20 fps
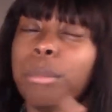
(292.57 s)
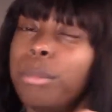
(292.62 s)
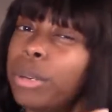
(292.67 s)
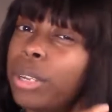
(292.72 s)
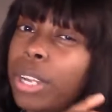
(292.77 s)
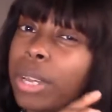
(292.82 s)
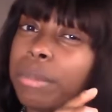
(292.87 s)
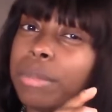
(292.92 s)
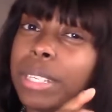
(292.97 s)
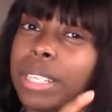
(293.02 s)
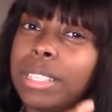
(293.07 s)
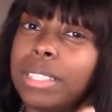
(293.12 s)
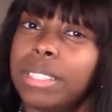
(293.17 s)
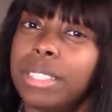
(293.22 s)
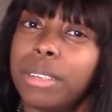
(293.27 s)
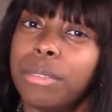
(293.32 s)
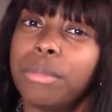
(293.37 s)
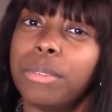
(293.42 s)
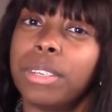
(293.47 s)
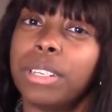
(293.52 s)
put up these
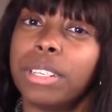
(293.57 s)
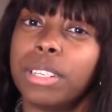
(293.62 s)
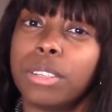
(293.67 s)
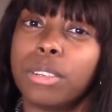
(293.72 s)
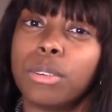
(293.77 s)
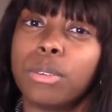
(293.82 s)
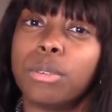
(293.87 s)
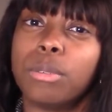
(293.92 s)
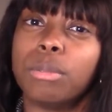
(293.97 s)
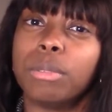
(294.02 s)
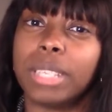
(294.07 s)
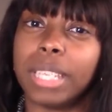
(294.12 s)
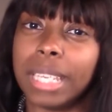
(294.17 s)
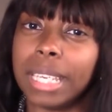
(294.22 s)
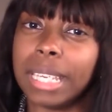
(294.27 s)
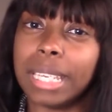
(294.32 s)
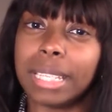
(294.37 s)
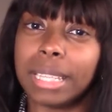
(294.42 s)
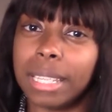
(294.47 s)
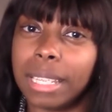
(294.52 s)
different little
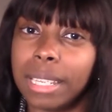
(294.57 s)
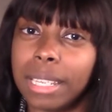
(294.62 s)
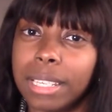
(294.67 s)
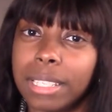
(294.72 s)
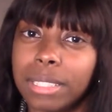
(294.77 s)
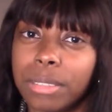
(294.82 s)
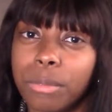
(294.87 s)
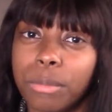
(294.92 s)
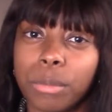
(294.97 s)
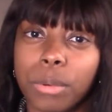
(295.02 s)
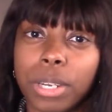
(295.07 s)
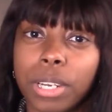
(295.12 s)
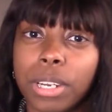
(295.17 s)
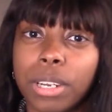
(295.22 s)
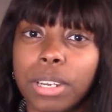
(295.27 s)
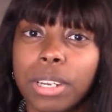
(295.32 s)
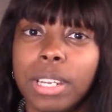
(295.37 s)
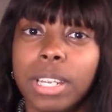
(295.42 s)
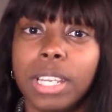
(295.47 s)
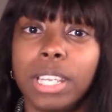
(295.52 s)
gig things of
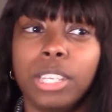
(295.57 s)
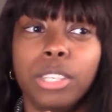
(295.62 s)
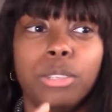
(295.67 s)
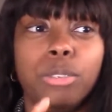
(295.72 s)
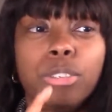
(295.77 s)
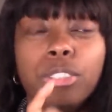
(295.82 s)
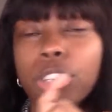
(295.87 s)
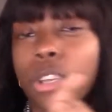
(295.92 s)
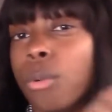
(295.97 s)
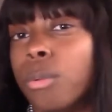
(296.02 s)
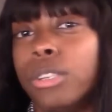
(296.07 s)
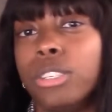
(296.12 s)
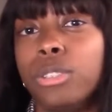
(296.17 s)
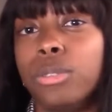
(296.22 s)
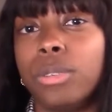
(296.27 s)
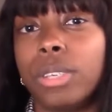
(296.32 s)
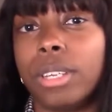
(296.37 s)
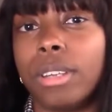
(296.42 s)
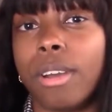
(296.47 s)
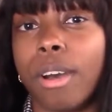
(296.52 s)
where you show
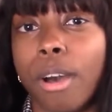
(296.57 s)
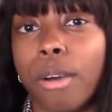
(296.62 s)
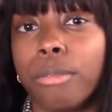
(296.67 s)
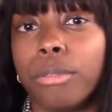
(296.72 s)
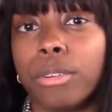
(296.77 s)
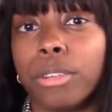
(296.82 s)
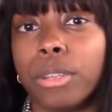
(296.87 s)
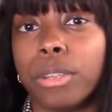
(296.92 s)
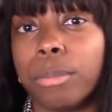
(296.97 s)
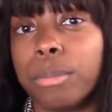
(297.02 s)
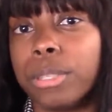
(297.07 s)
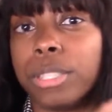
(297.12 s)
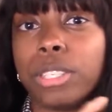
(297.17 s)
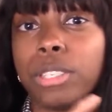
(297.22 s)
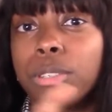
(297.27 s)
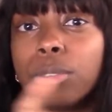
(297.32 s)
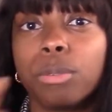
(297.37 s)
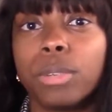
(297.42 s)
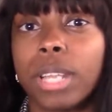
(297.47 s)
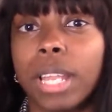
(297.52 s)
what you can offer the
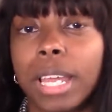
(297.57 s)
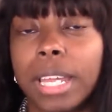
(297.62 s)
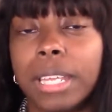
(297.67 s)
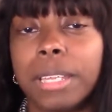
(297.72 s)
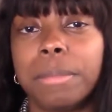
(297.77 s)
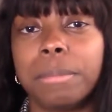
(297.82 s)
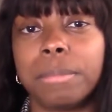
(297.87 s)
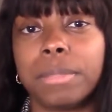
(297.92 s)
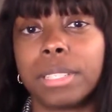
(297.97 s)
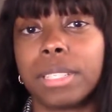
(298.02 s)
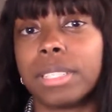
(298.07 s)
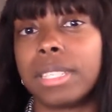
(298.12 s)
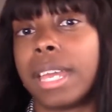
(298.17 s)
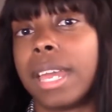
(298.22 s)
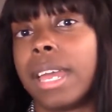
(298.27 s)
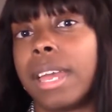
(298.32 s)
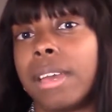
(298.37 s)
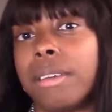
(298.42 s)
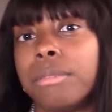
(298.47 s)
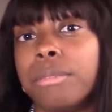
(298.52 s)
potential clients, because I
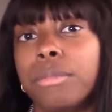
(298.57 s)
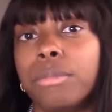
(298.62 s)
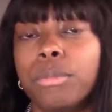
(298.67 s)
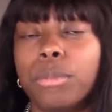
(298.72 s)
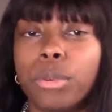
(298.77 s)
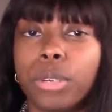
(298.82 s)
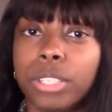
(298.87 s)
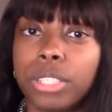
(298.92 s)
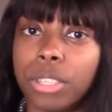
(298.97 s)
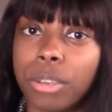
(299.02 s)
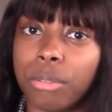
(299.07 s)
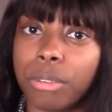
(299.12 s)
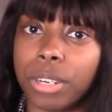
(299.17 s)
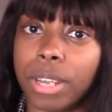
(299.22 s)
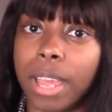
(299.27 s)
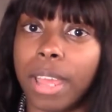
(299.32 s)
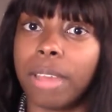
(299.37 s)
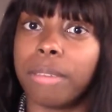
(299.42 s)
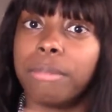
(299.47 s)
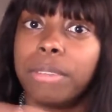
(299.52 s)
have voiceover
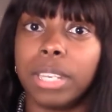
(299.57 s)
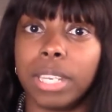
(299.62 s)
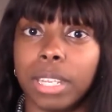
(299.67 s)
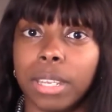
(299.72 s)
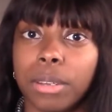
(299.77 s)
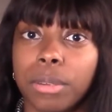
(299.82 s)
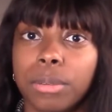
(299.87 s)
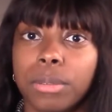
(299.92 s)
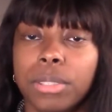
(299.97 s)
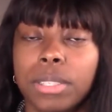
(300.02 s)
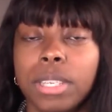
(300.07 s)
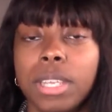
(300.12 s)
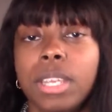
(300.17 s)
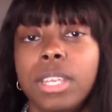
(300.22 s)
and I have videos.